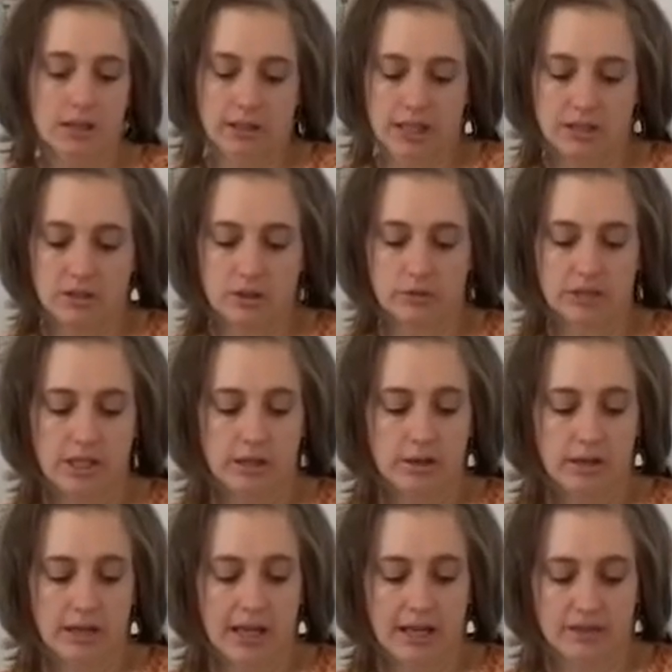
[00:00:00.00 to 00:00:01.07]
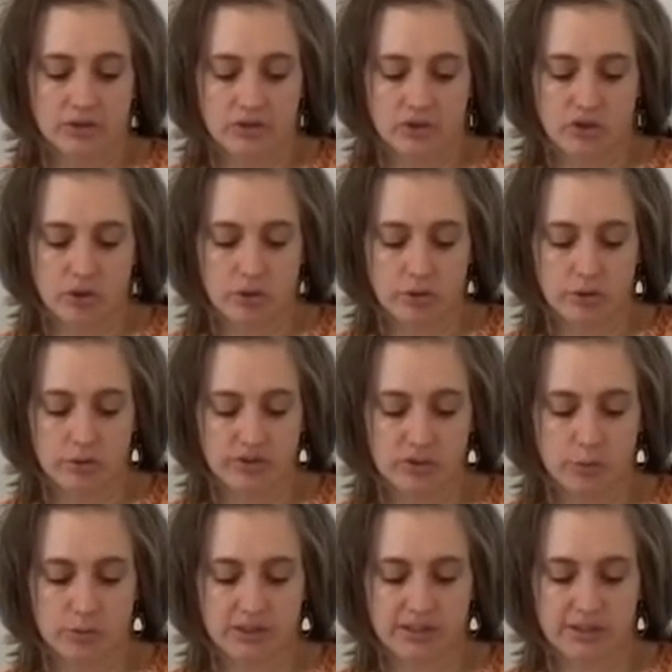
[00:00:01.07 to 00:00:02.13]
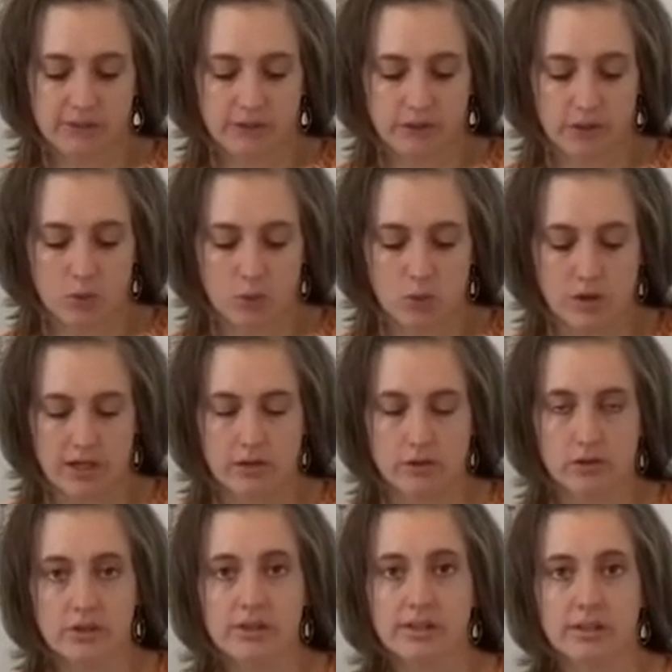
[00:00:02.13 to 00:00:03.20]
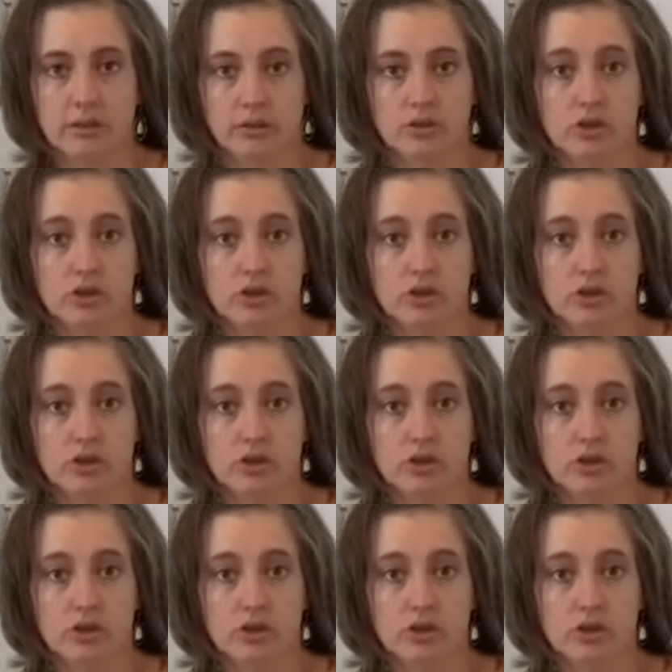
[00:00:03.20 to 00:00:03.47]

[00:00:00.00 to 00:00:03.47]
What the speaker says: Okay, doTERRA has 2 specific oils,